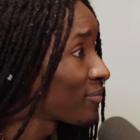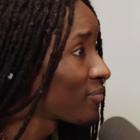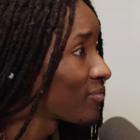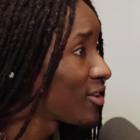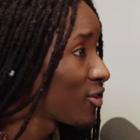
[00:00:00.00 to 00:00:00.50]

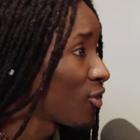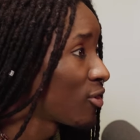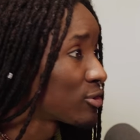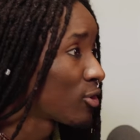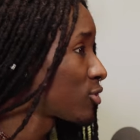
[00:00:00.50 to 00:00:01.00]
you know,
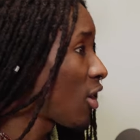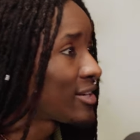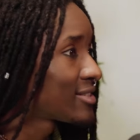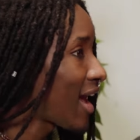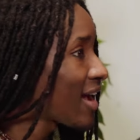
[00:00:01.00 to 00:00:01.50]
because also our
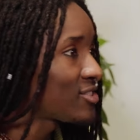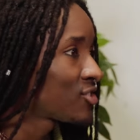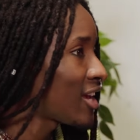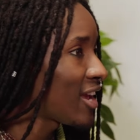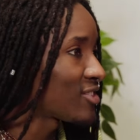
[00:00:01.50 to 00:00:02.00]

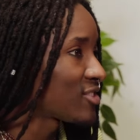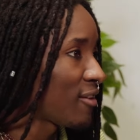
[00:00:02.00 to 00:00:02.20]
desires change.